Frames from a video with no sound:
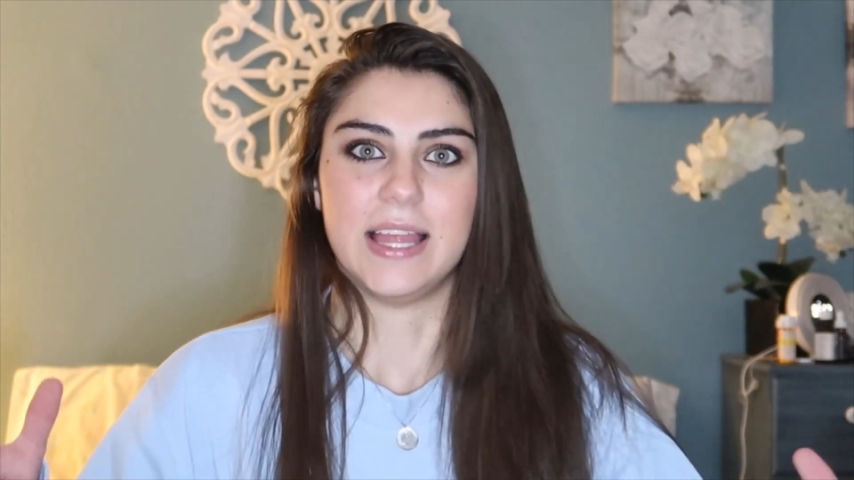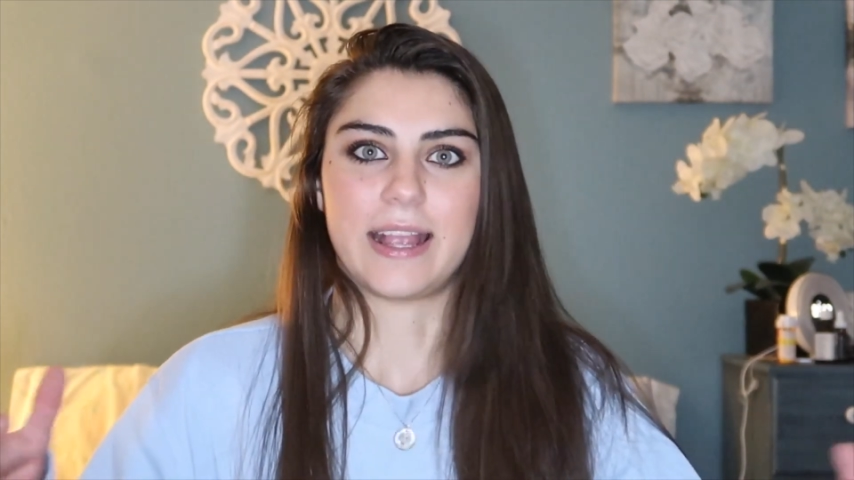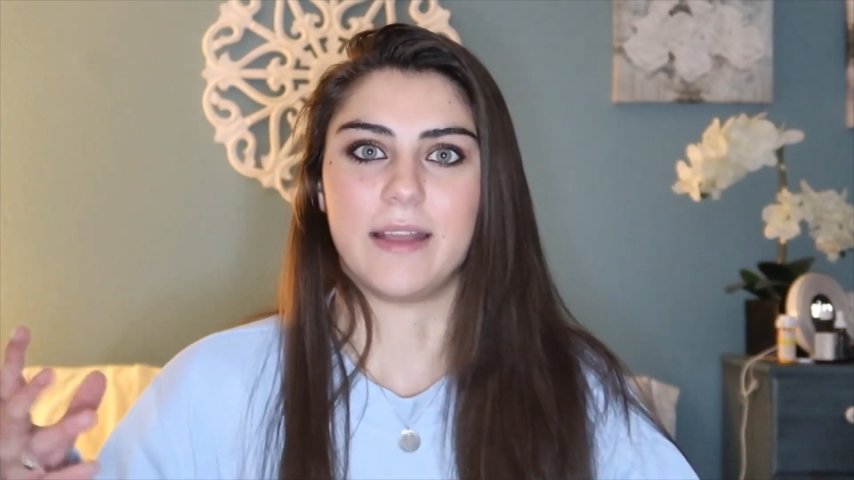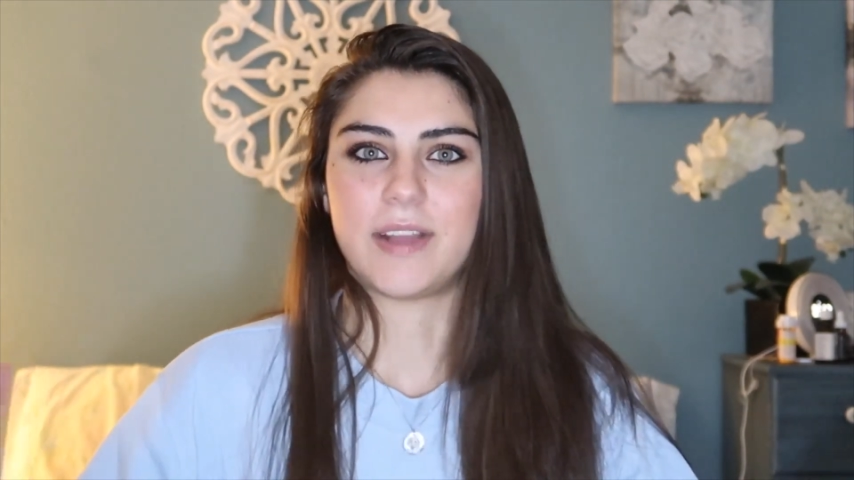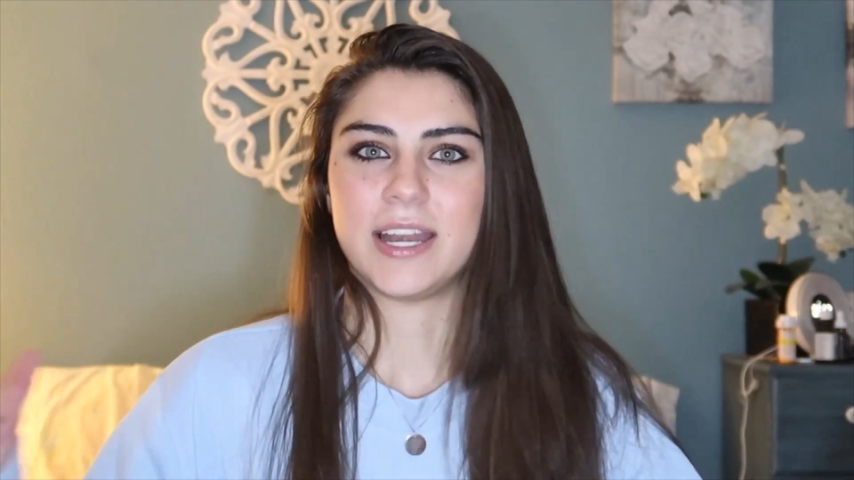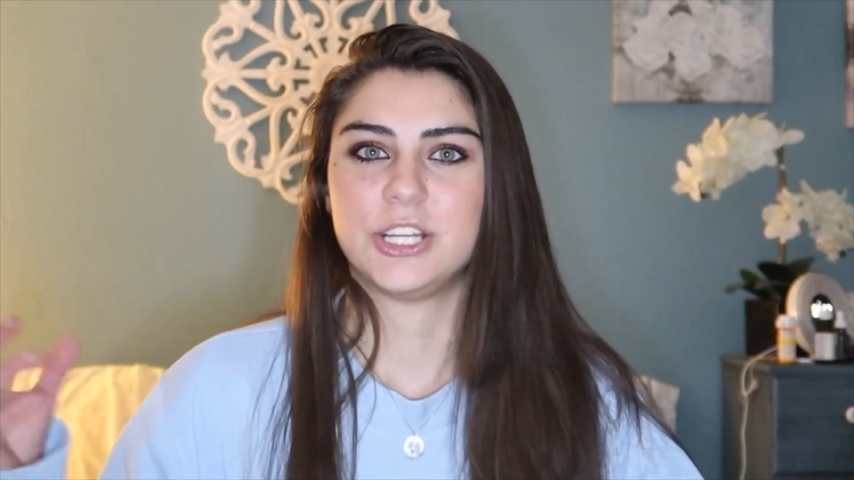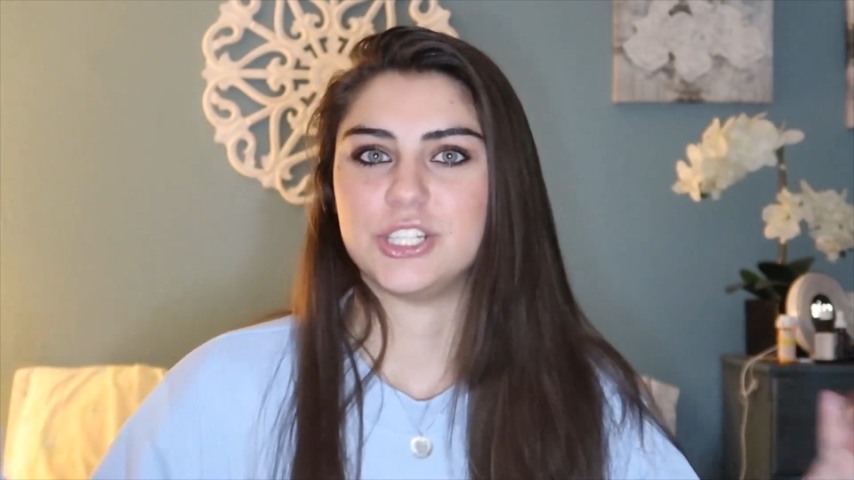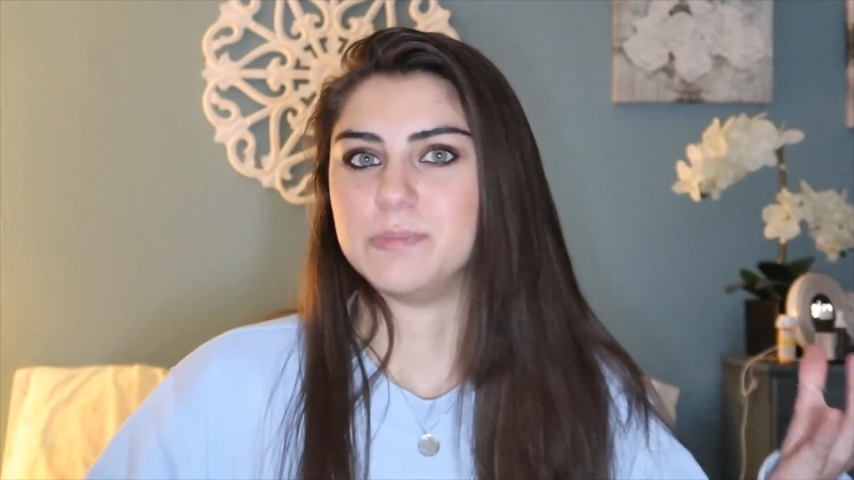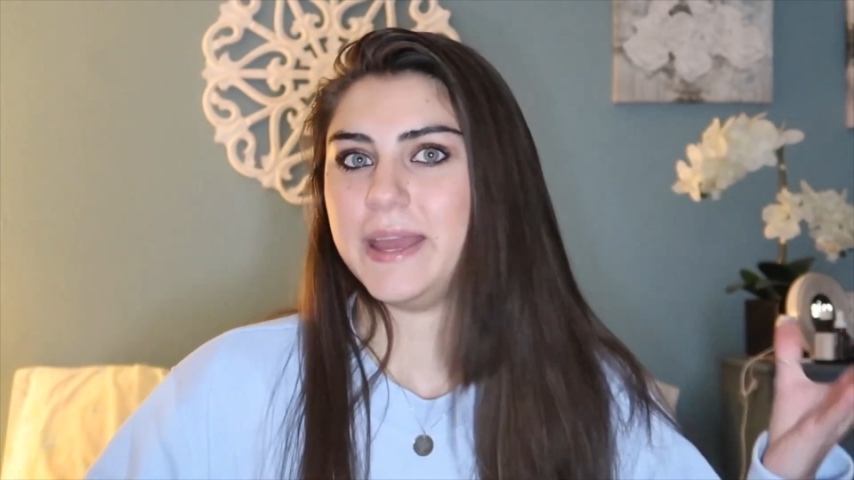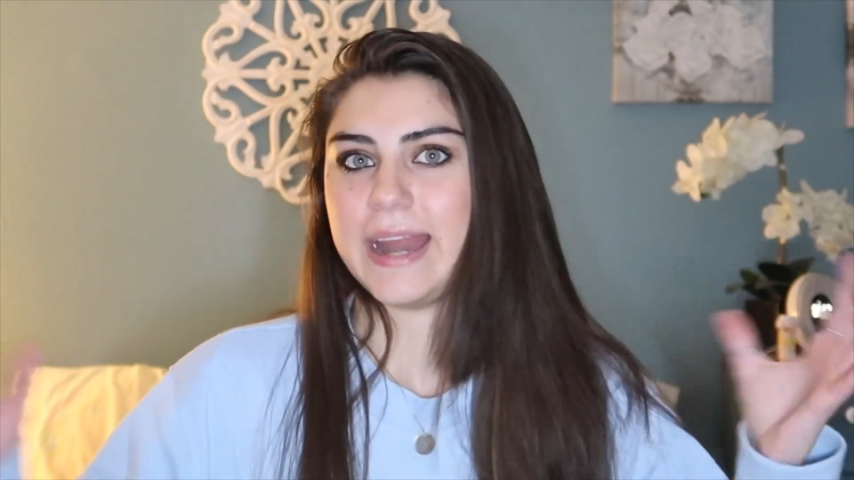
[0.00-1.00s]
Like I've kind of
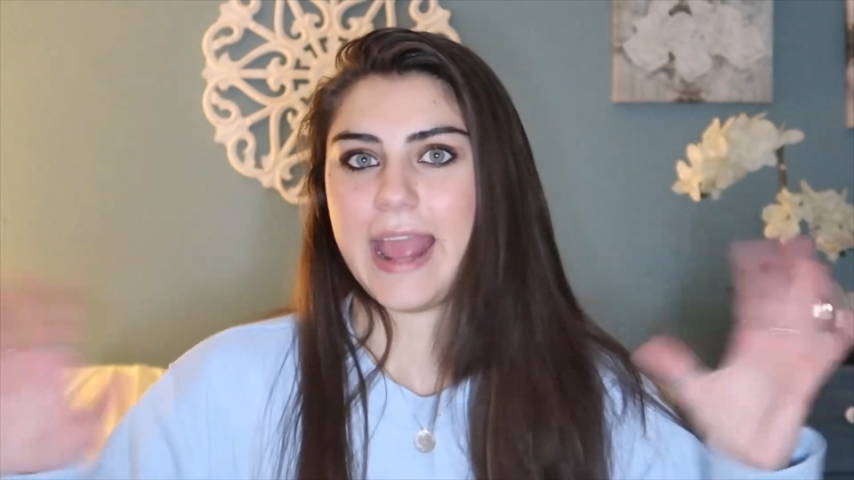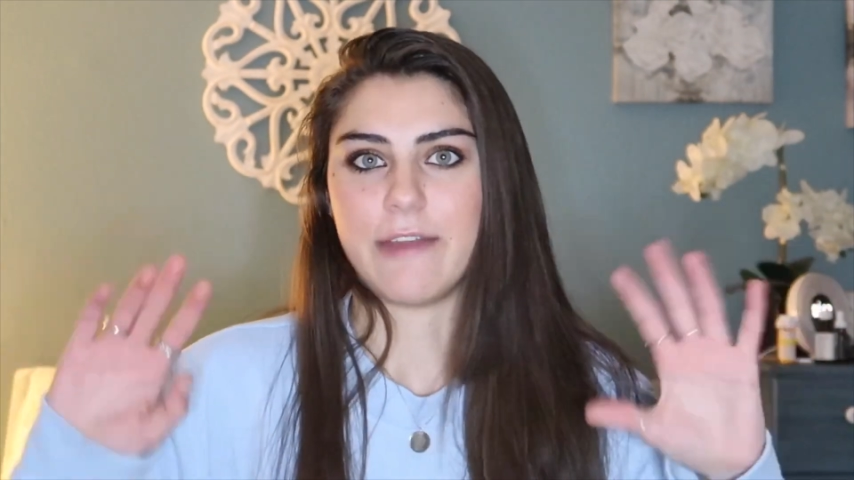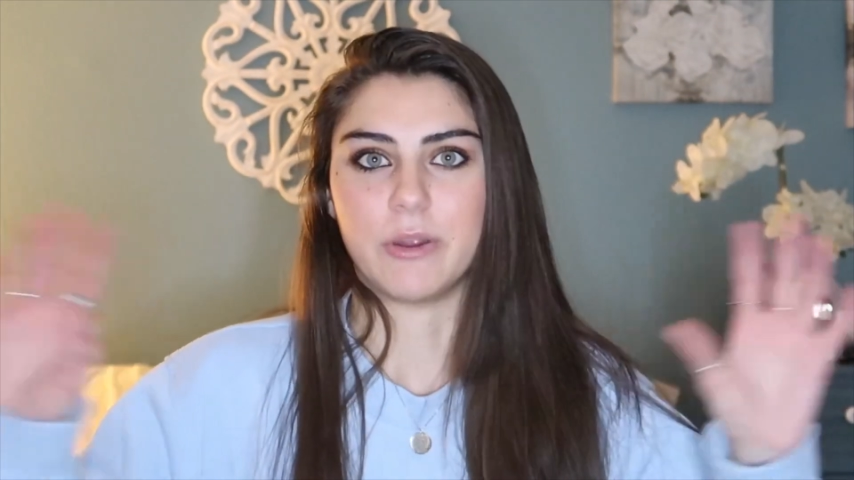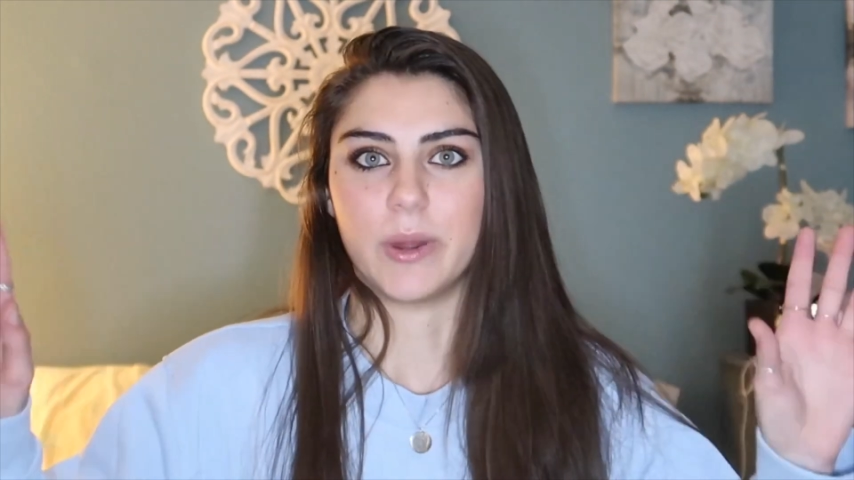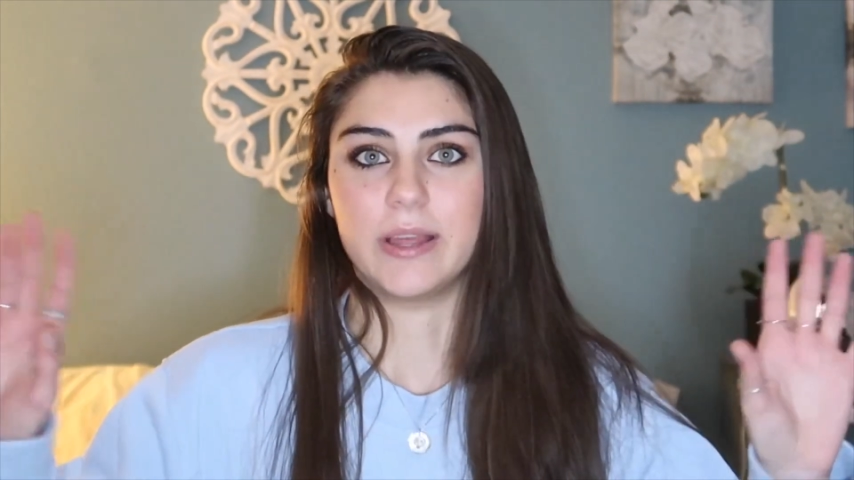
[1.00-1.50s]
just been everywhere.